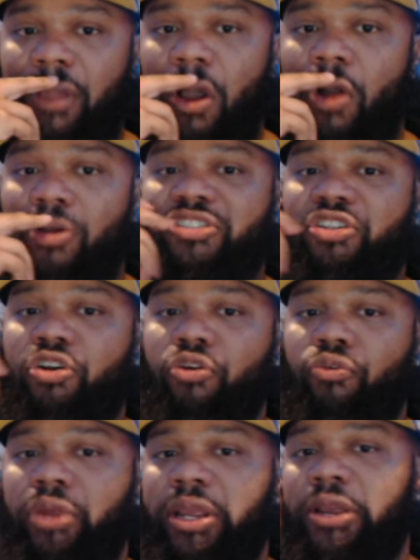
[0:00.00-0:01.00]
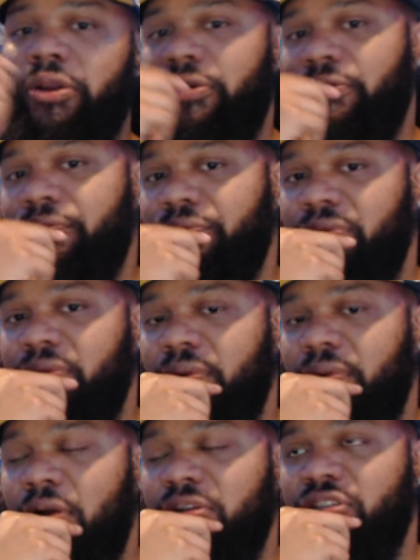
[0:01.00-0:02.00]
On his career,
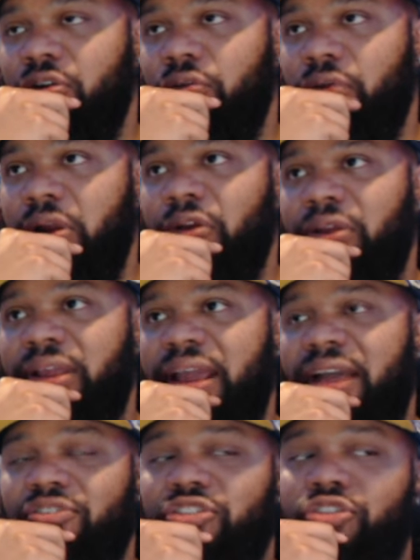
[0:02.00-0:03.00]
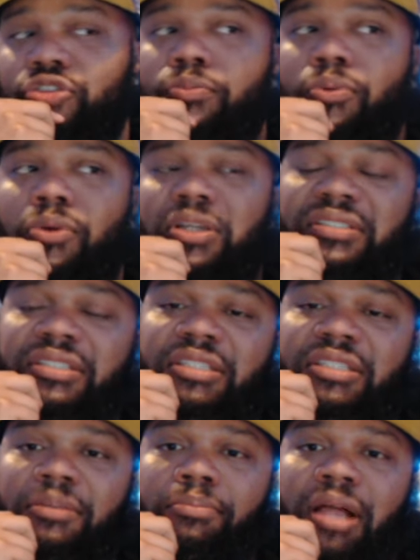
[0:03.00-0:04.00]
he averaged
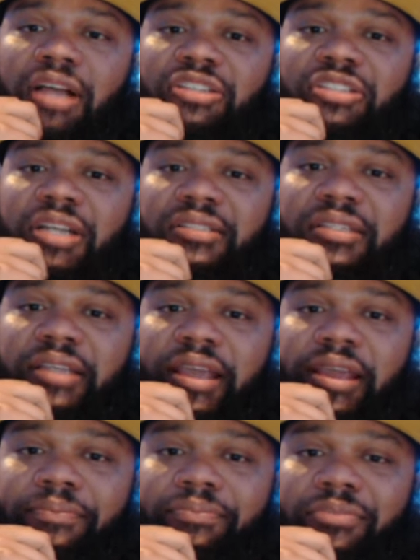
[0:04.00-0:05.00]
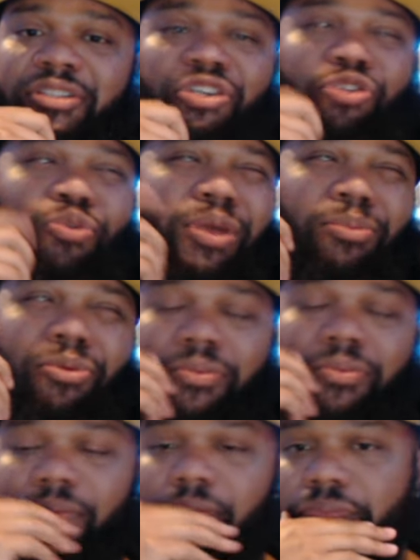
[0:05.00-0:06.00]
2.6 block shots a game. It's incredible.
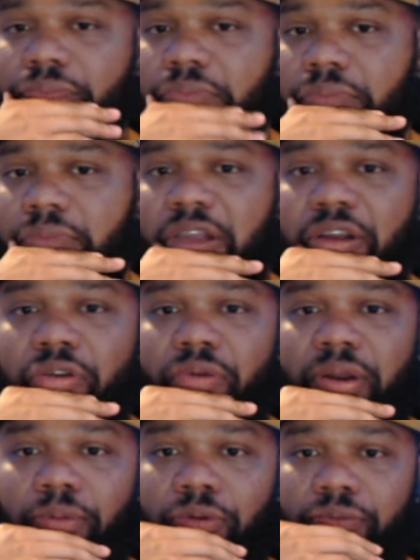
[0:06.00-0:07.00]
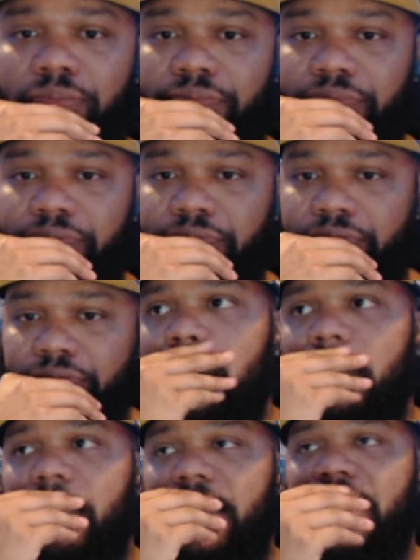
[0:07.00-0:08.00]
Incredible.
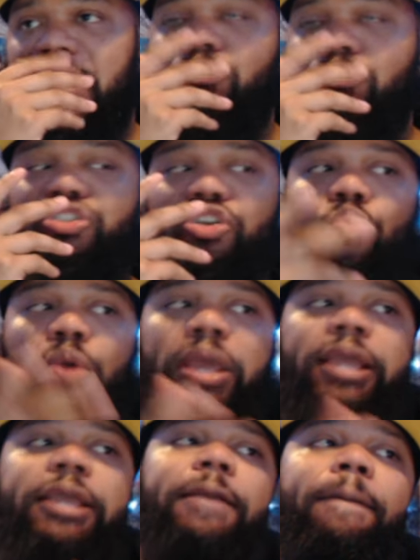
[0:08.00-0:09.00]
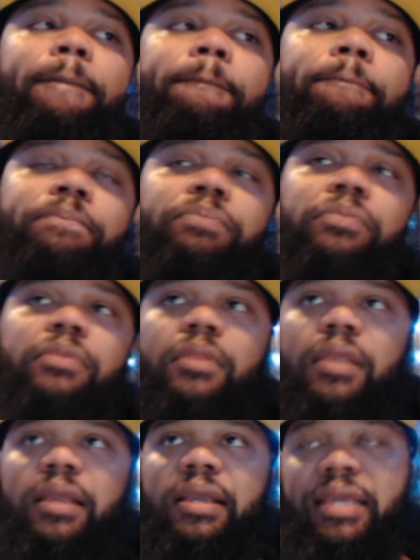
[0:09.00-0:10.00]
He was quick.
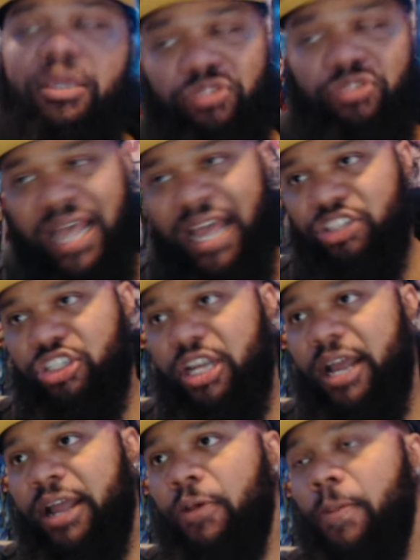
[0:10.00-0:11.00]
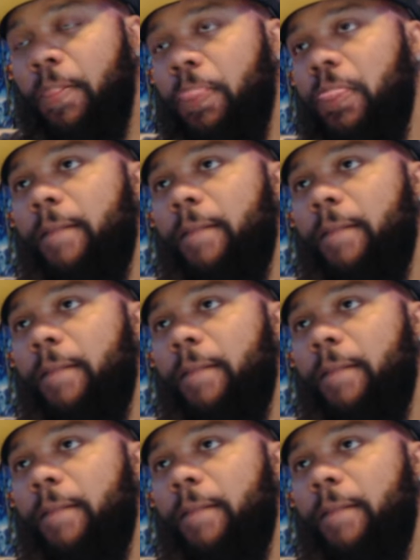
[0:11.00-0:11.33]
He was agile.